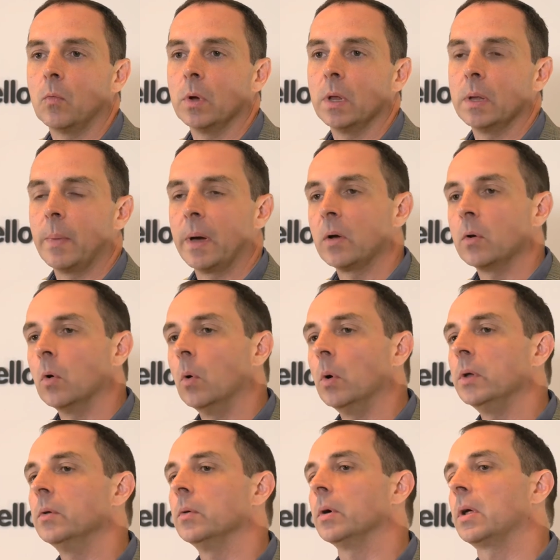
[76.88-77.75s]
really, by
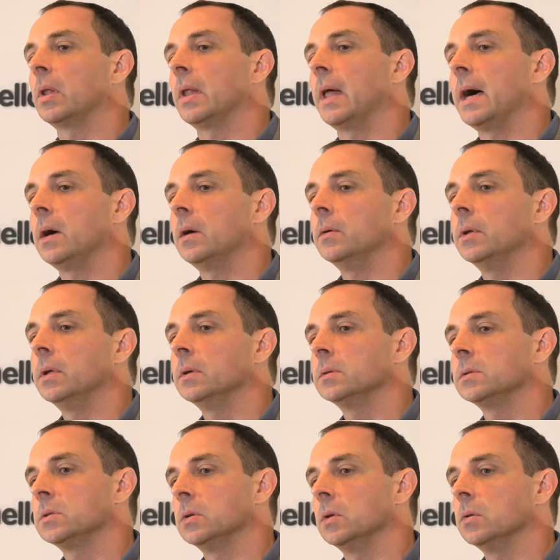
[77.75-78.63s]
going to a cloud
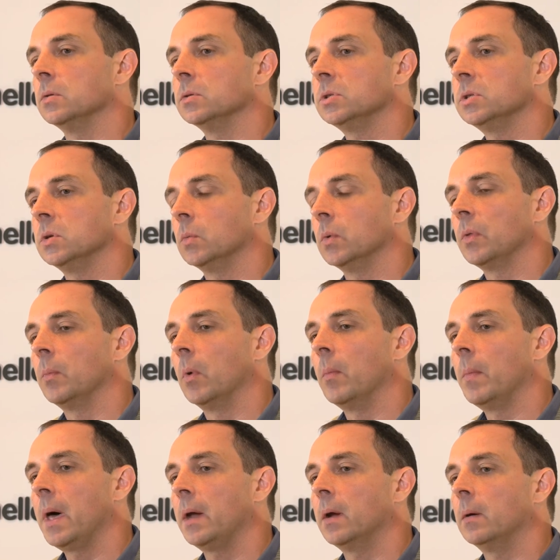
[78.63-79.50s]
solution with
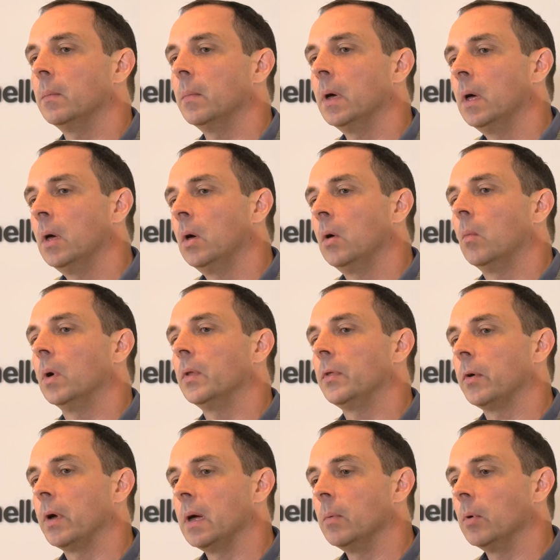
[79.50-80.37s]
Momentum, what
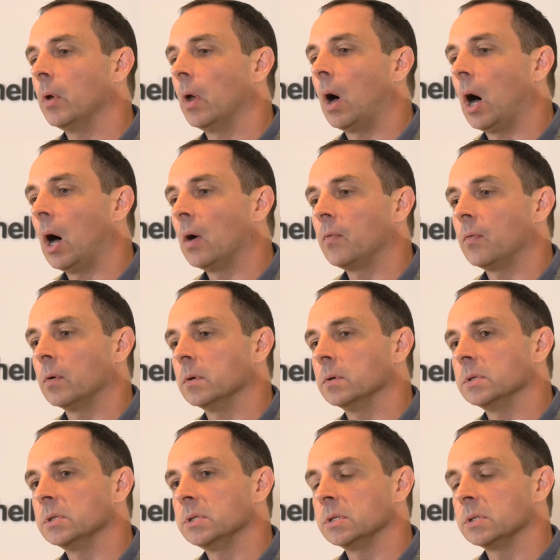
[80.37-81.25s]
they're able to offer
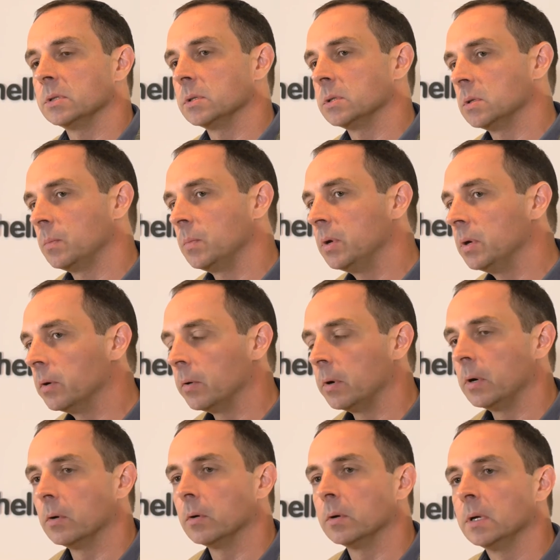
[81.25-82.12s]
is just a
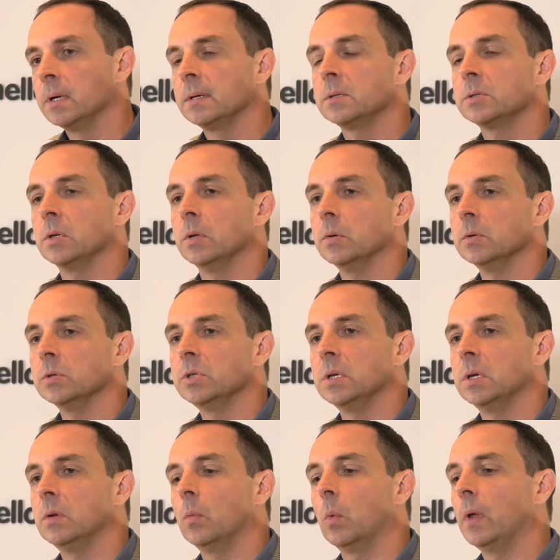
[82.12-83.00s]
superior
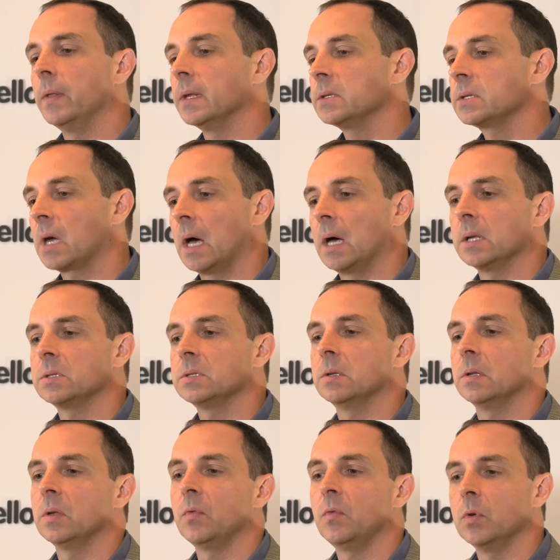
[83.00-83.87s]
solution, one that's
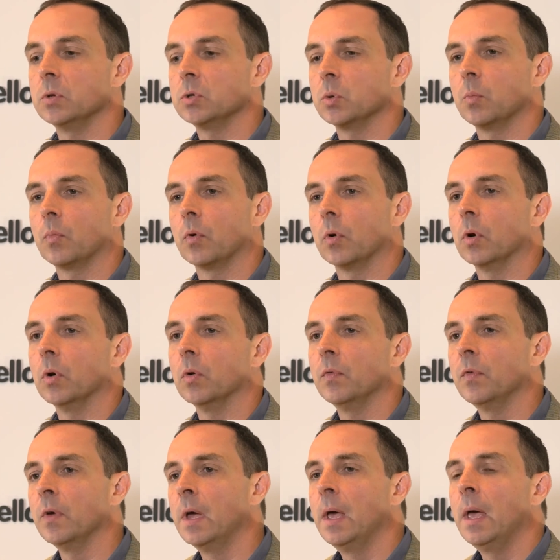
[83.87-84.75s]
constantly
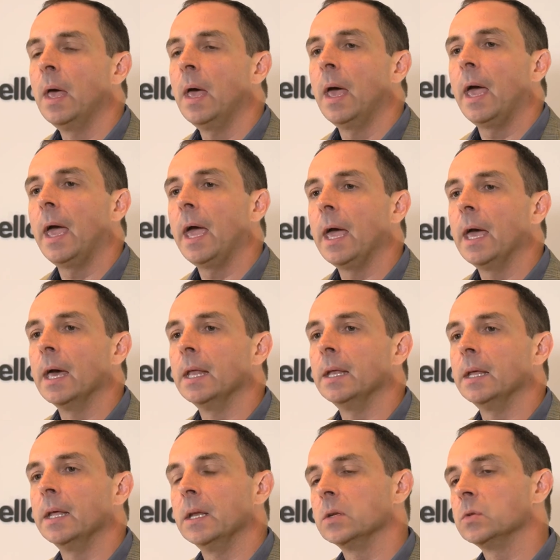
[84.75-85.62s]
future-proof
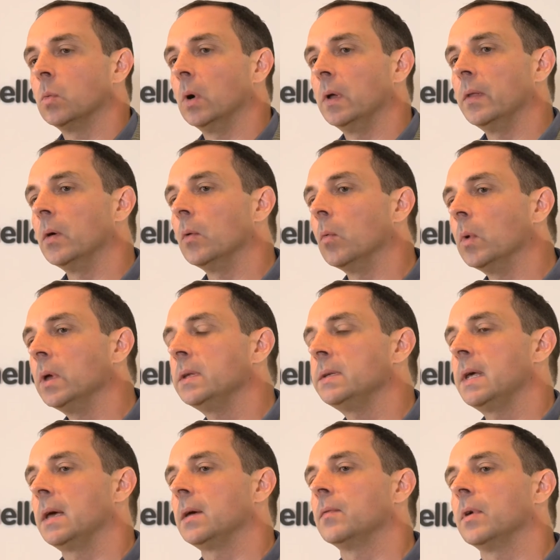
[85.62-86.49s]
and, and it's one that we
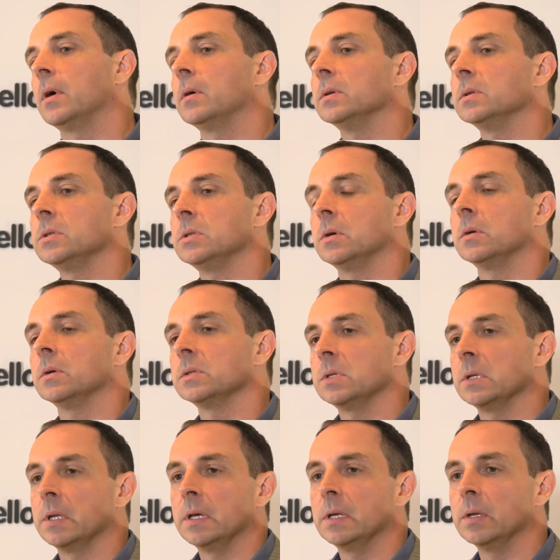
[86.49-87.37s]
take very
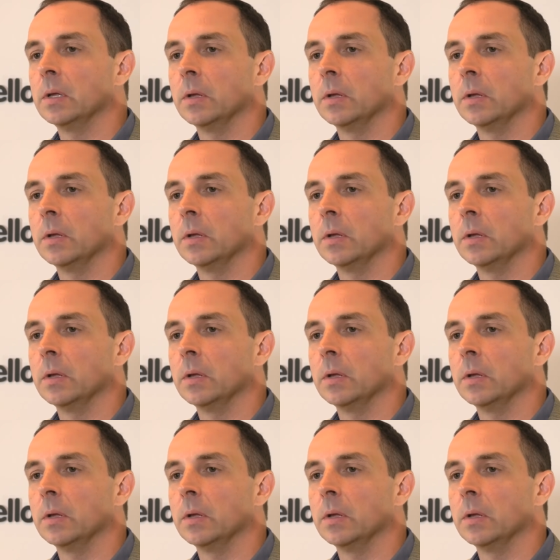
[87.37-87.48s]
seriously in